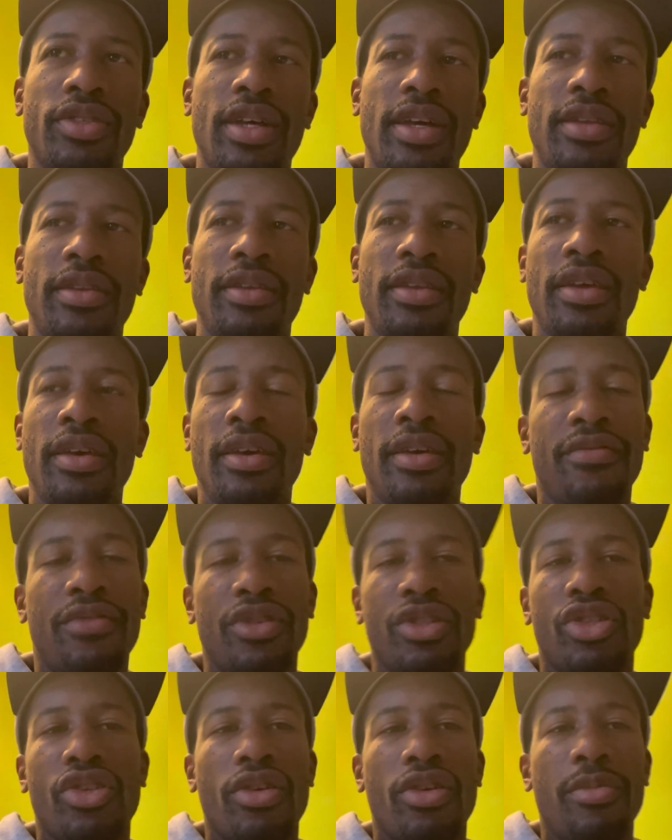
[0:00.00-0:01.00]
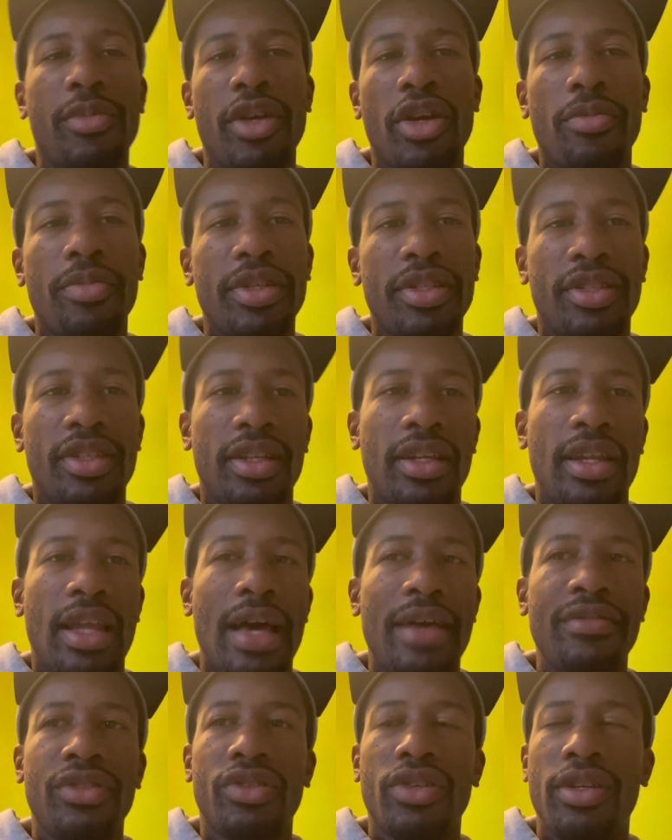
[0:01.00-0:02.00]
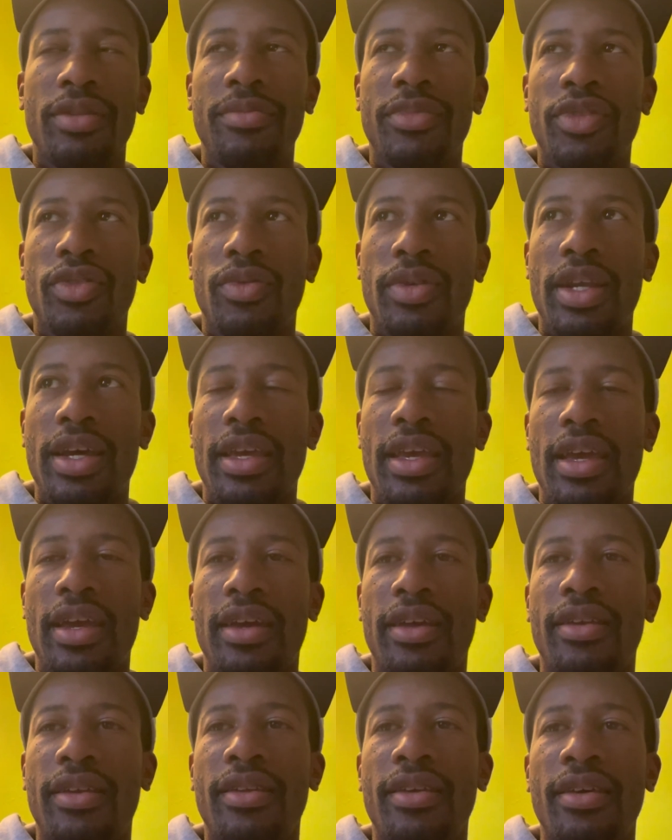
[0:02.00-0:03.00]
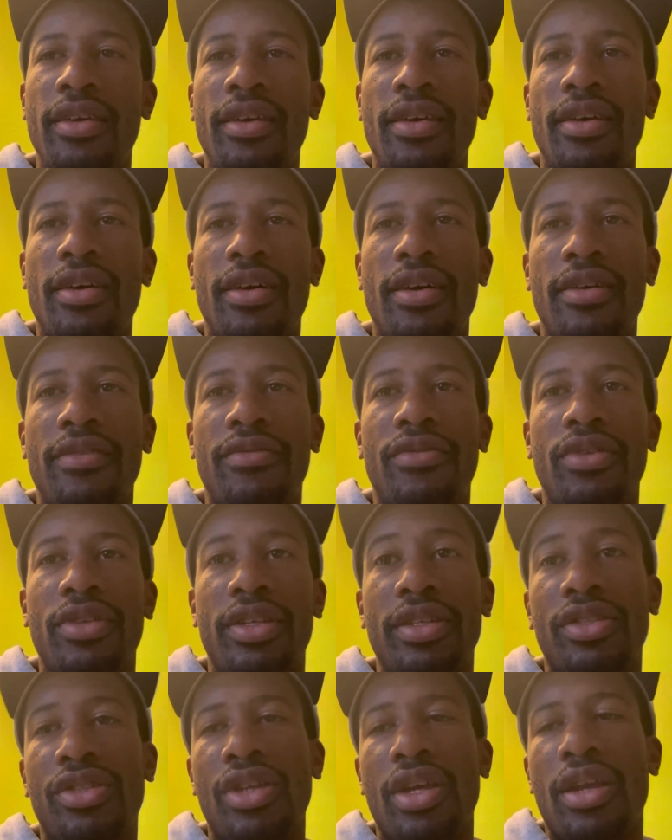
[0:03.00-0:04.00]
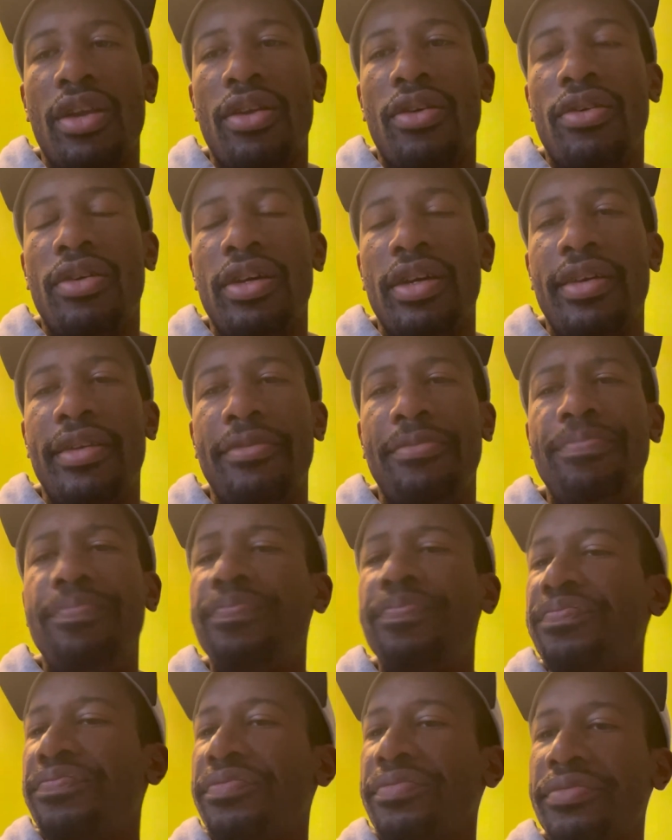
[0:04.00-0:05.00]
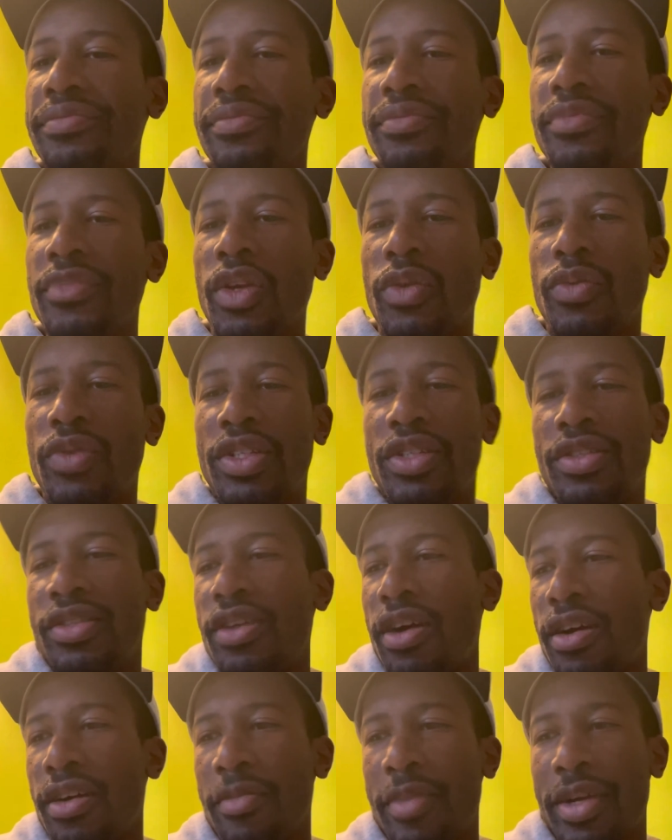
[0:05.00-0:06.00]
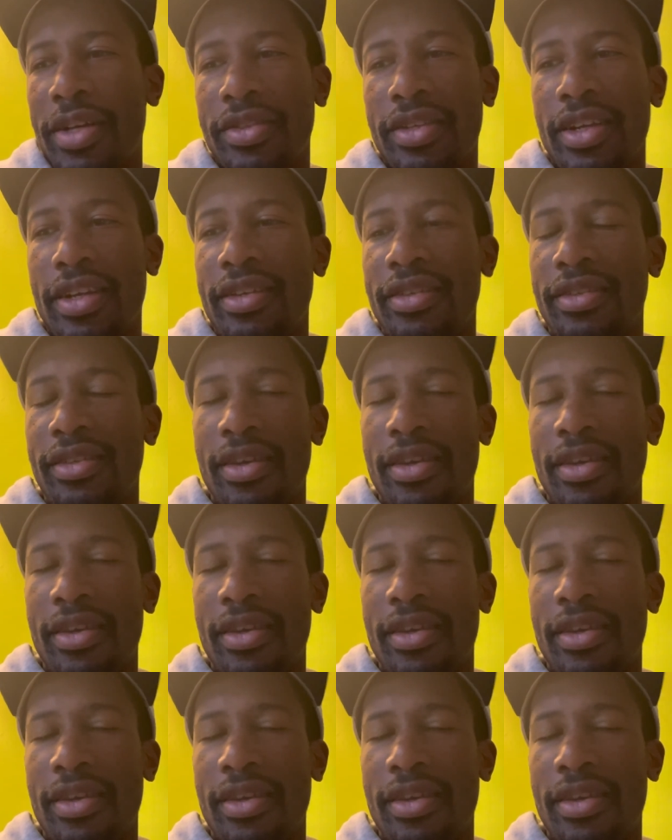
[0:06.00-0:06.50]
I'd for sure be open to live streams when I can, for this channel, and we just talk about tennis.